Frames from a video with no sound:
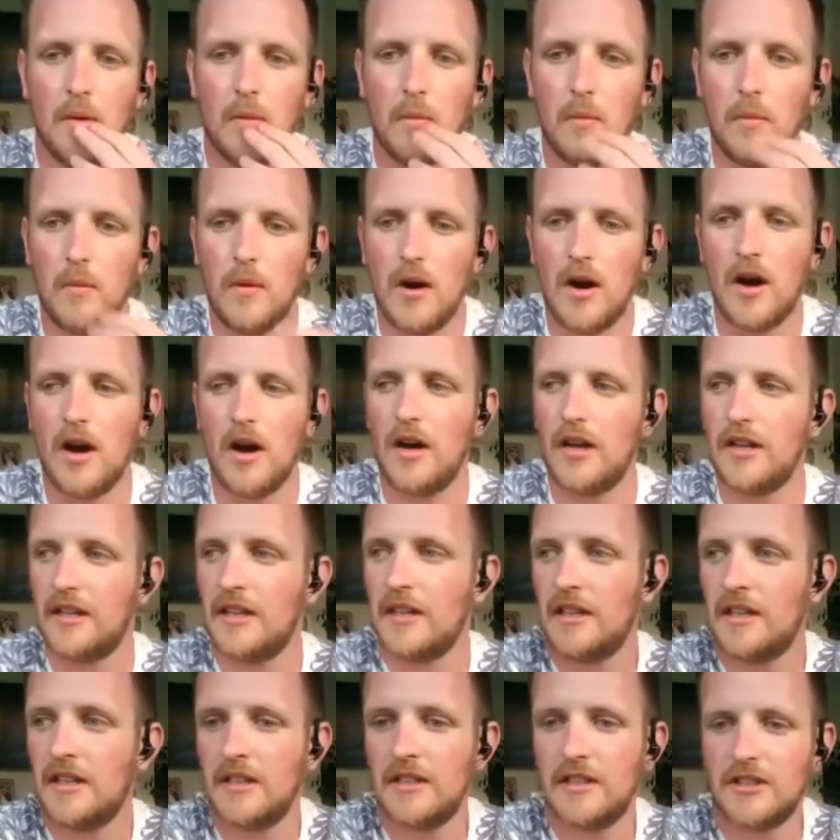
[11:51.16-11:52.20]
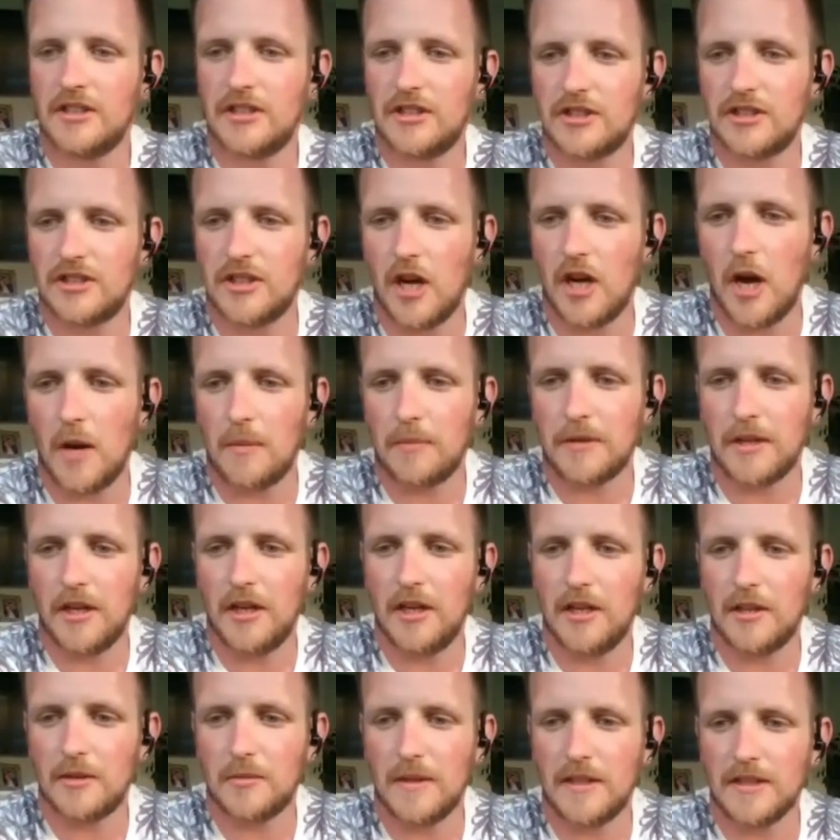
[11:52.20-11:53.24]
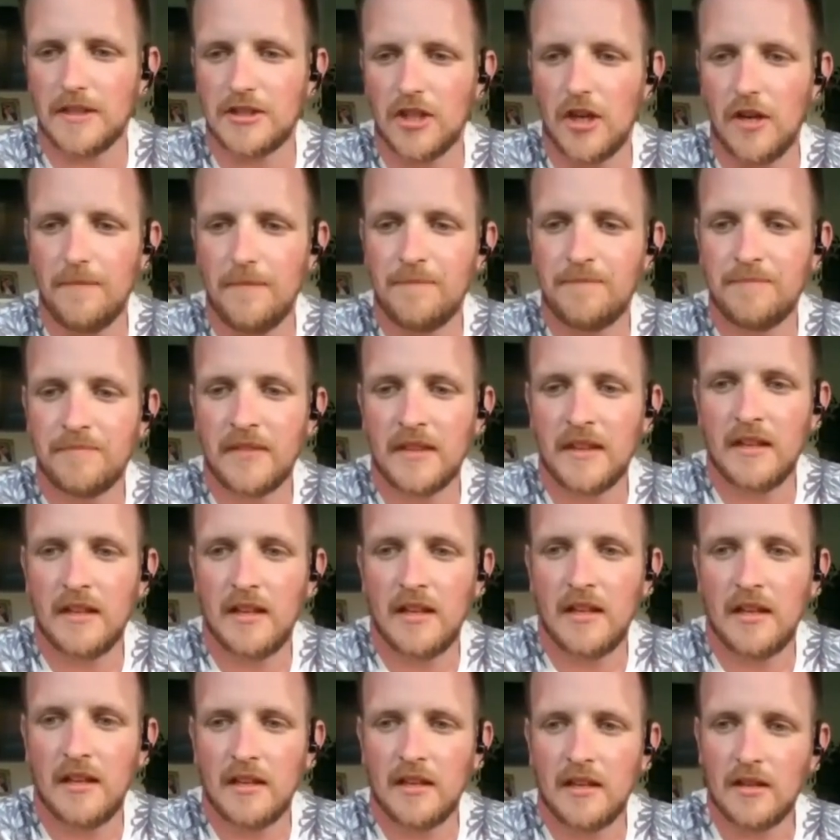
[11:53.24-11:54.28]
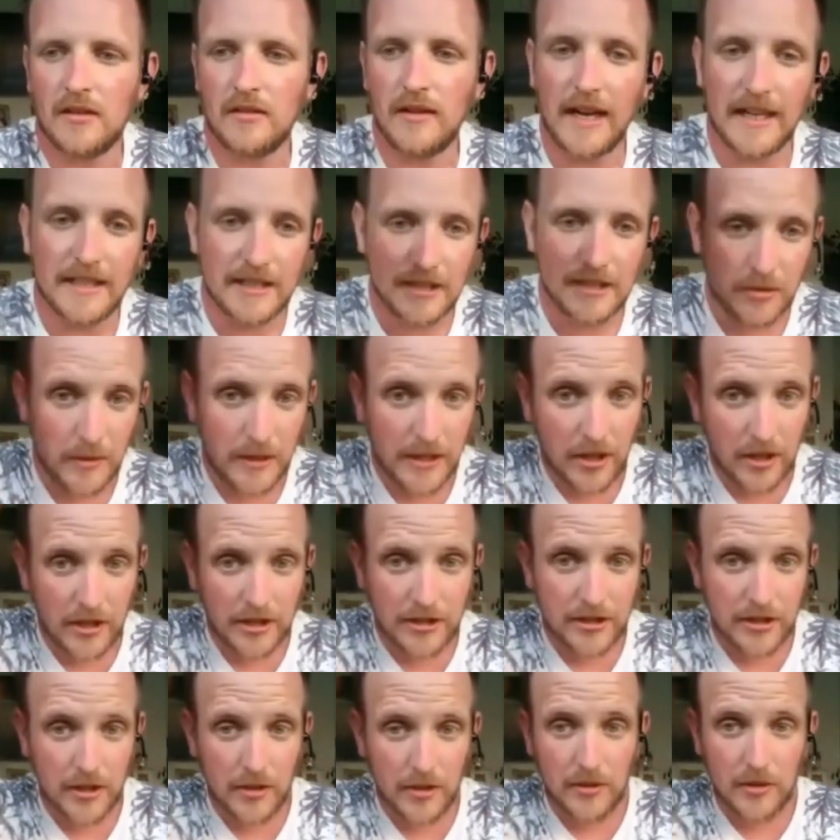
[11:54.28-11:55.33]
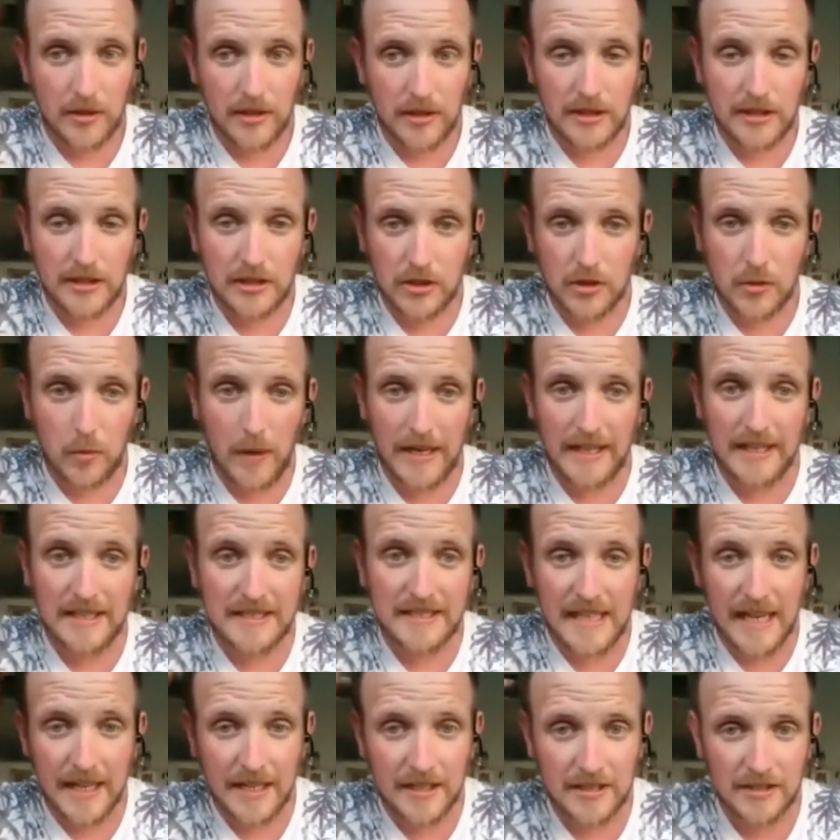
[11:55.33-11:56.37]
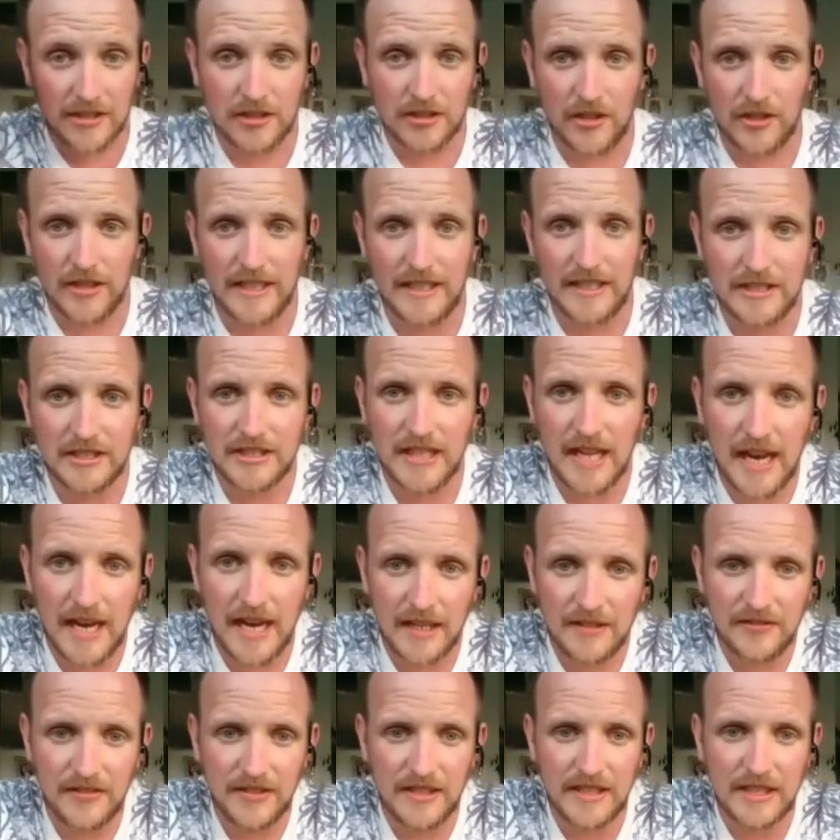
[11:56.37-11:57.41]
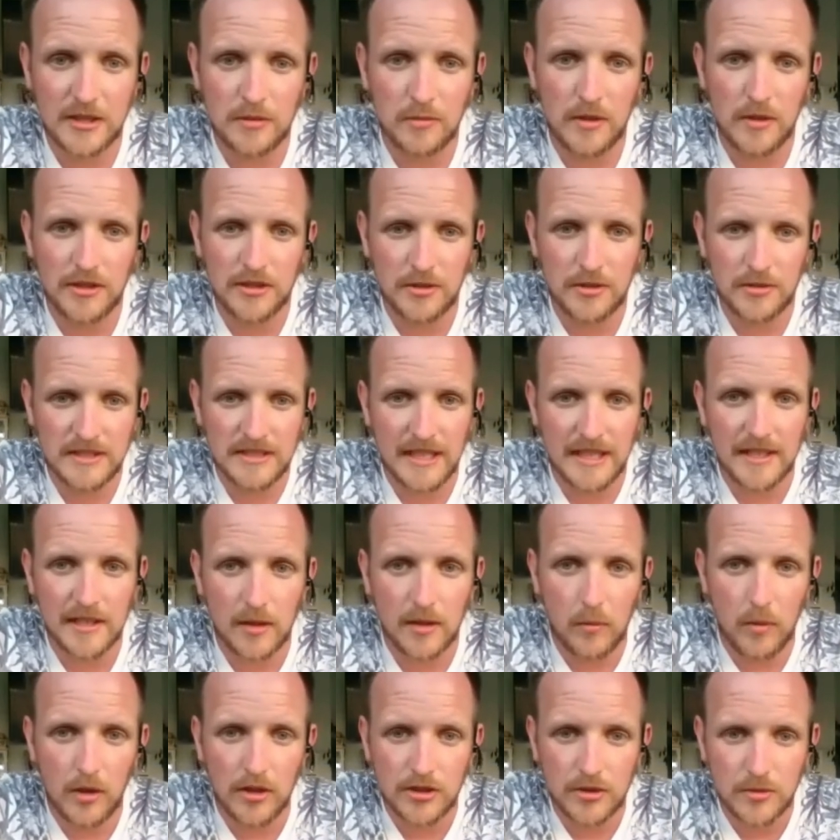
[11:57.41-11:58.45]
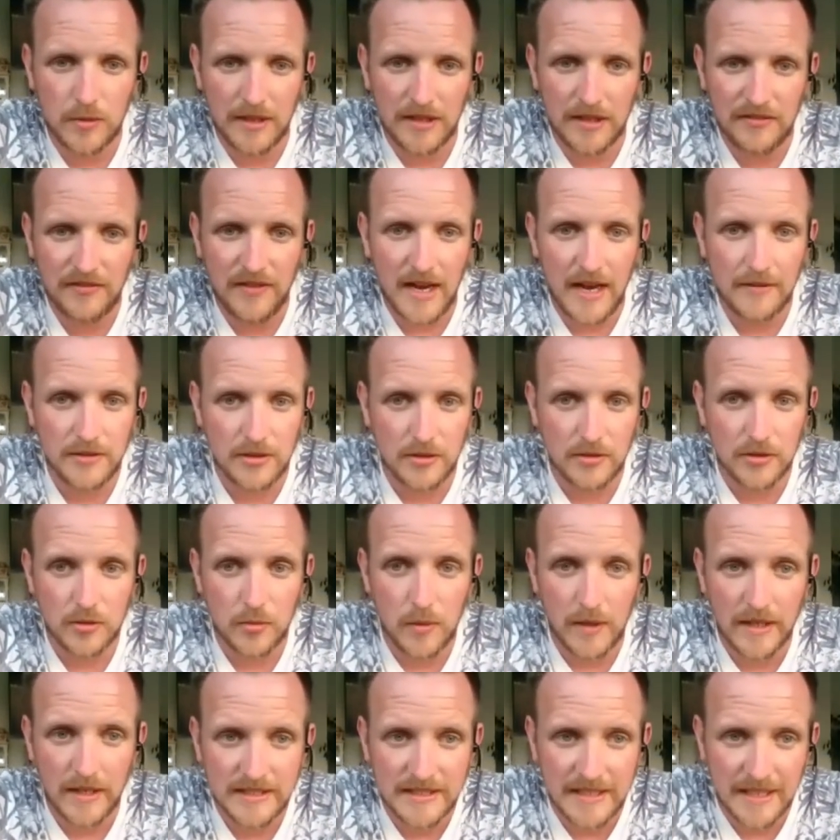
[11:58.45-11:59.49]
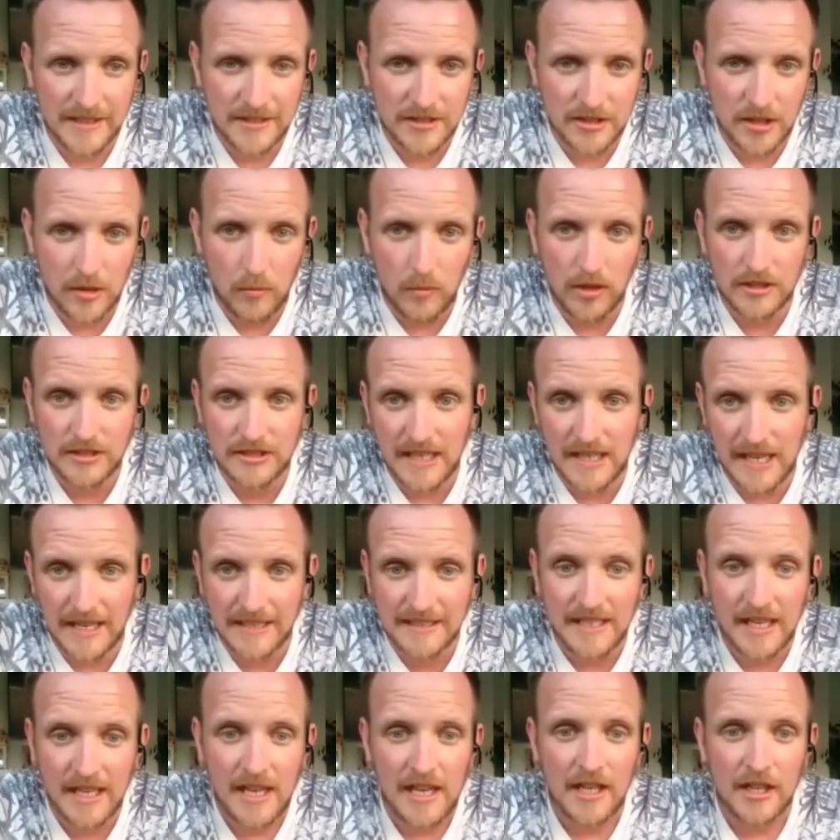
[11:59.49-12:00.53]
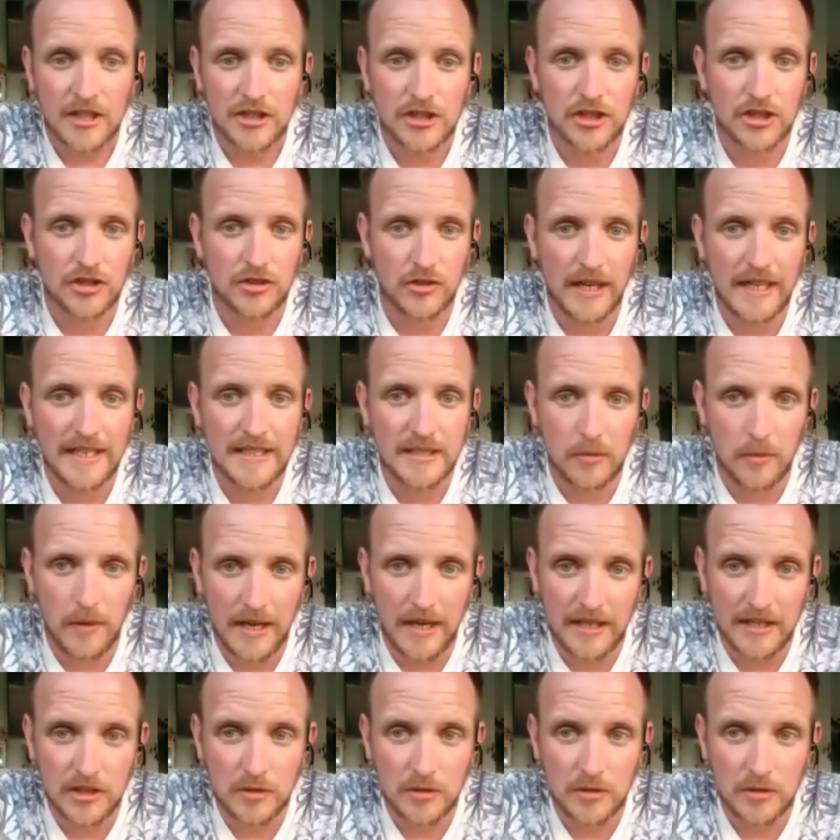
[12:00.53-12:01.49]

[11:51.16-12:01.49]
1. Stop. Good, well done. Right, so we're going to do 20 seconds on each side for this one. So instead of the 125, doing 20 seconds on one side, straight away